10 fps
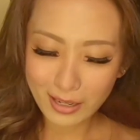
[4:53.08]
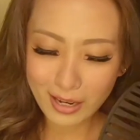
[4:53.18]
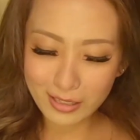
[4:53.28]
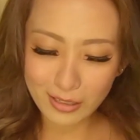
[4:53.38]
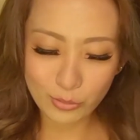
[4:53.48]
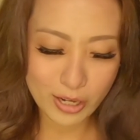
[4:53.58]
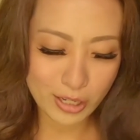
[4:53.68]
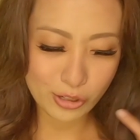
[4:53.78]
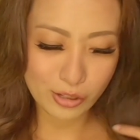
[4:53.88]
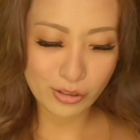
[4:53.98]
I just
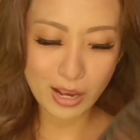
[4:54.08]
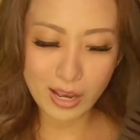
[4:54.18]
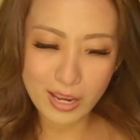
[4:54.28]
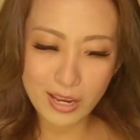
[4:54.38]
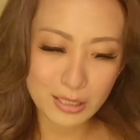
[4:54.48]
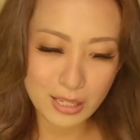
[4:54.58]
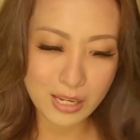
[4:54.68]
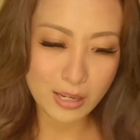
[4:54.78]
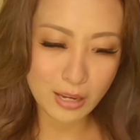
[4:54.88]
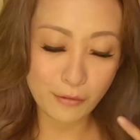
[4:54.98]
wanted to try and
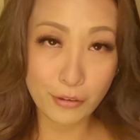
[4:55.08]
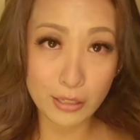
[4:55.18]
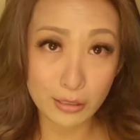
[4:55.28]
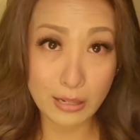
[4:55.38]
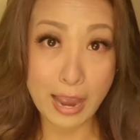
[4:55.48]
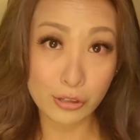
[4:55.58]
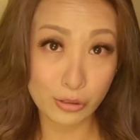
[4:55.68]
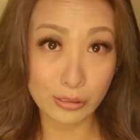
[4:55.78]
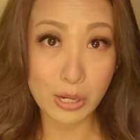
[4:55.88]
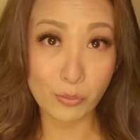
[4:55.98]
see if it
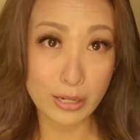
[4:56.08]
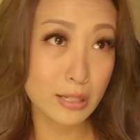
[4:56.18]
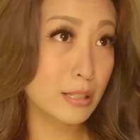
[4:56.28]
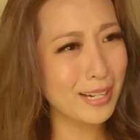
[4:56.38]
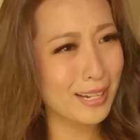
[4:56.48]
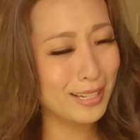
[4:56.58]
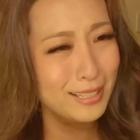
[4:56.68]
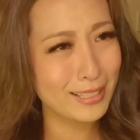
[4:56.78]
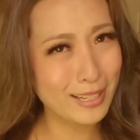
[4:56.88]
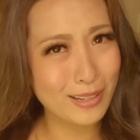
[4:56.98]
actually works.
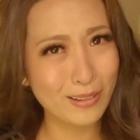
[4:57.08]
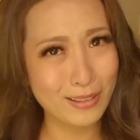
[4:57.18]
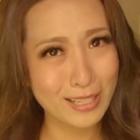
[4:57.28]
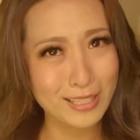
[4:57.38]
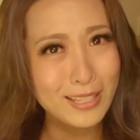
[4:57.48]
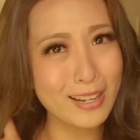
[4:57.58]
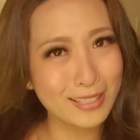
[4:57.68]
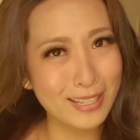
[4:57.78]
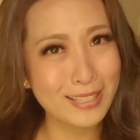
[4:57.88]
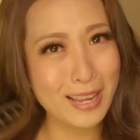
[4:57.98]
You know, it's
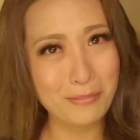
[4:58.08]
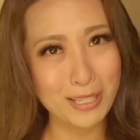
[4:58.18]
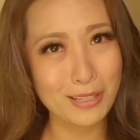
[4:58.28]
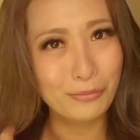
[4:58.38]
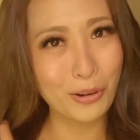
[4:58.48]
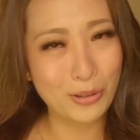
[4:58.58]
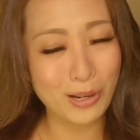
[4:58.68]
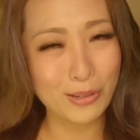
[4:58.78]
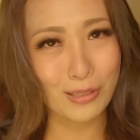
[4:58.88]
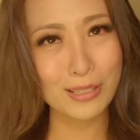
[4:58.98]
not the same as the
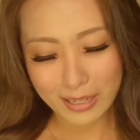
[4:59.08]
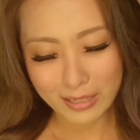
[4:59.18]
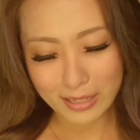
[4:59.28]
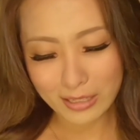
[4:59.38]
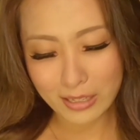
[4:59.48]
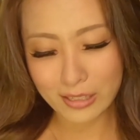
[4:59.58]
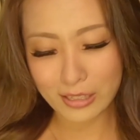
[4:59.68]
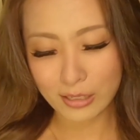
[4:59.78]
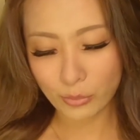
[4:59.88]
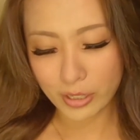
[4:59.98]
photos. And this is
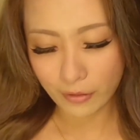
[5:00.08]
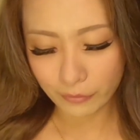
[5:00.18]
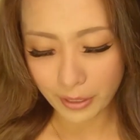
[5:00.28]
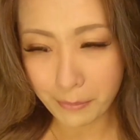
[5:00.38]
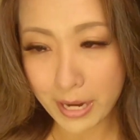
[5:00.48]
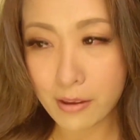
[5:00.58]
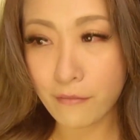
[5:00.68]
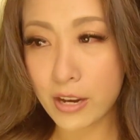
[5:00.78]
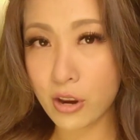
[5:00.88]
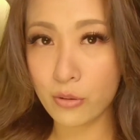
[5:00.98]
just one of the many
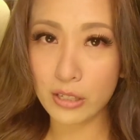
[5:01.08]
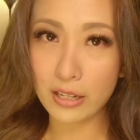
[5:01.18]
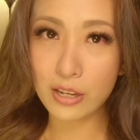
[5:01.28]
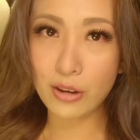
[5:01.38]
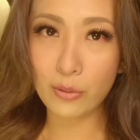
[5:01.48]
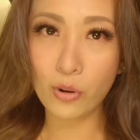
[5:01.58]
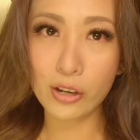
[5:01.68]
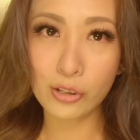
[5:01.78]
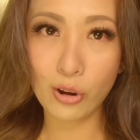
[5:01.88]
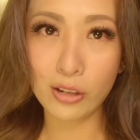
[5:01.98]
videos that you can
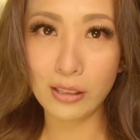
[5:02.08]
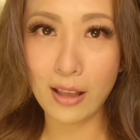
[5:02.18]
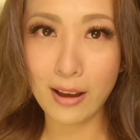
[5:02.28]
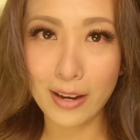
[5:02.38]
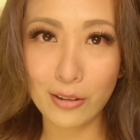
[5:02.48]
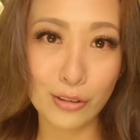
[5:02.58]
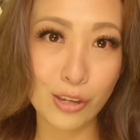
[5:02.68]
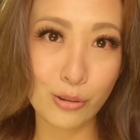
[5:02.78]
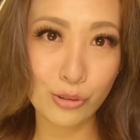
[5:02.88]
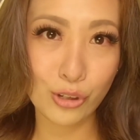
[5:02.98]
watch online on
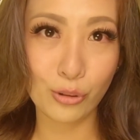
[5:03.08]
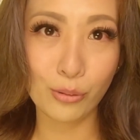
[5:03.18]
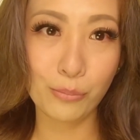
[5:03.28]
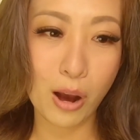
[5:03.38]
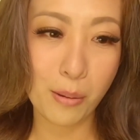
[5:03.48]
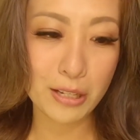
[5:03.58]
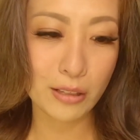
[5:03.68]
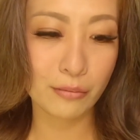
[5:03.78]
YouTube as a